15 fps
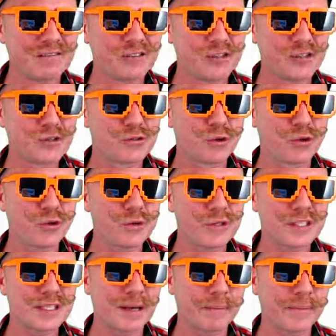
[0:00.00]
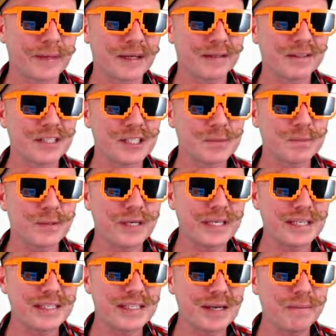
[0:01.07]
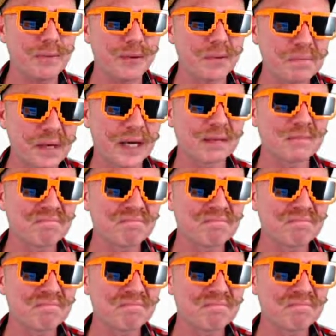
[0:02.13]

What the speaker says: drawn something that's pretty simple, but